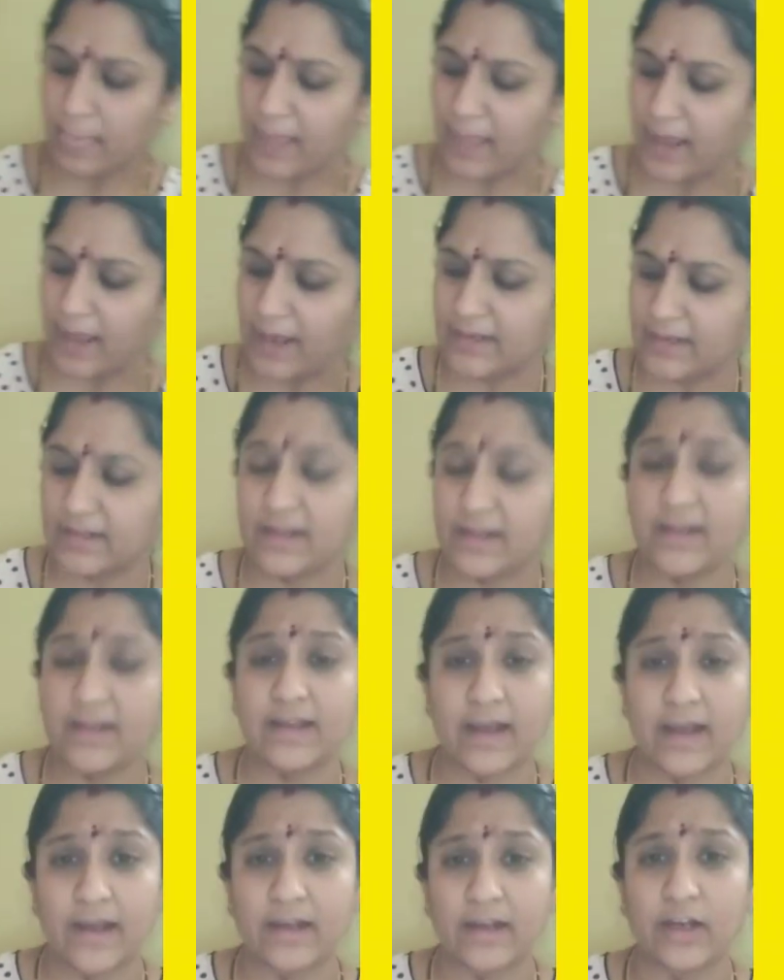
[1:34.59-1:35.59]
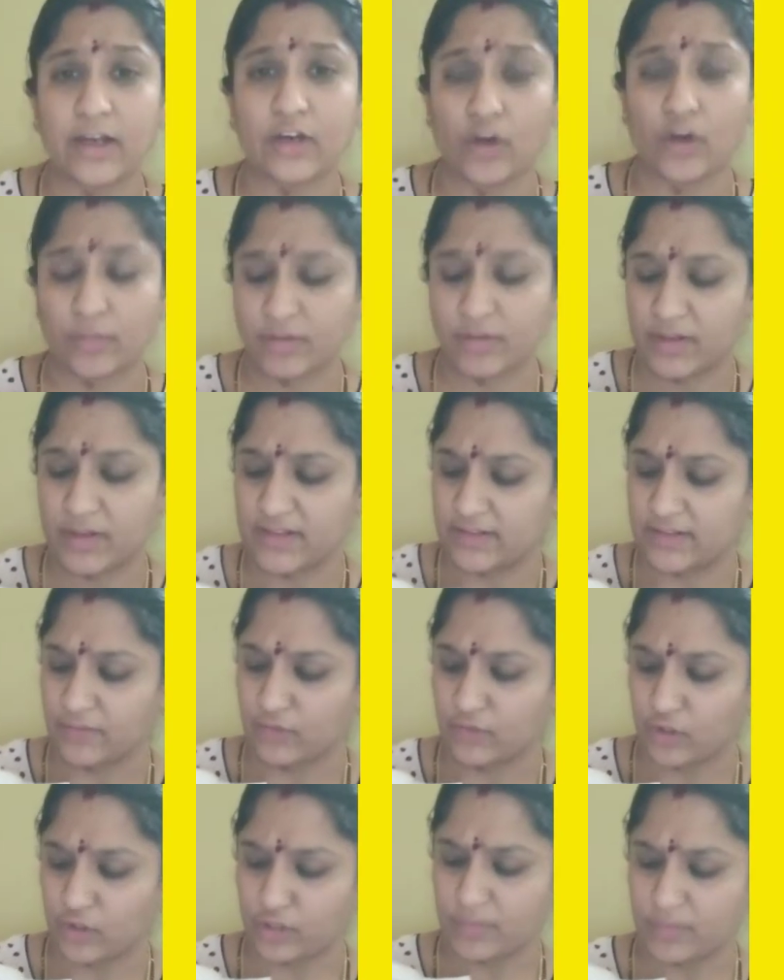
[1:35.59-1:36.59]
and it had a comprehensive
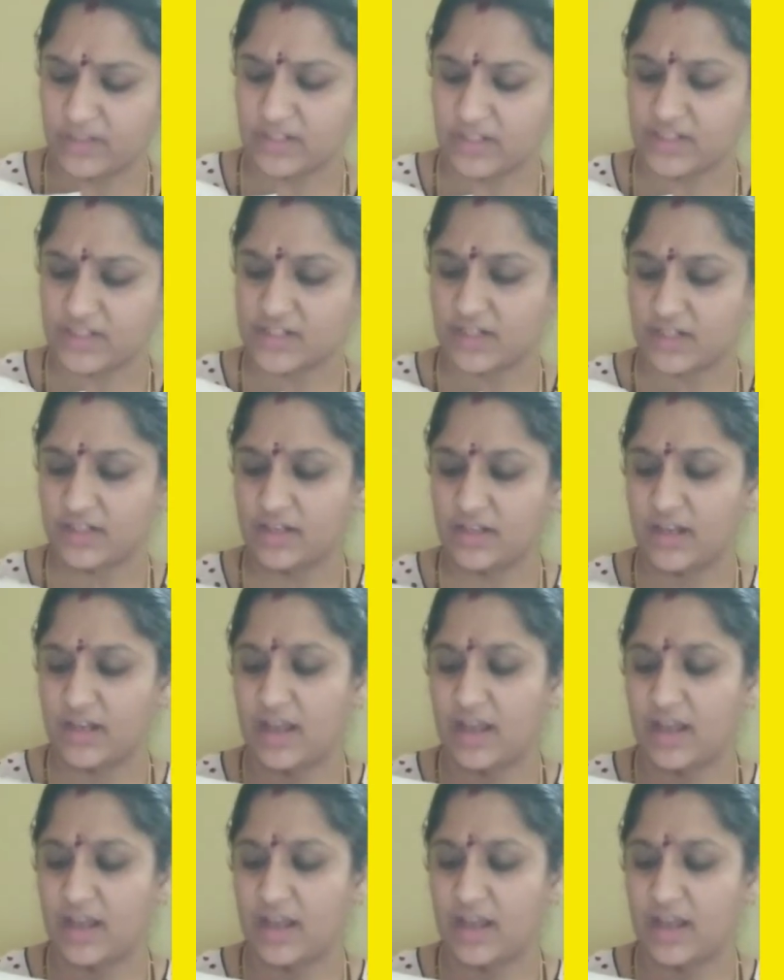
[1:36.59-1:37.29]
documentation,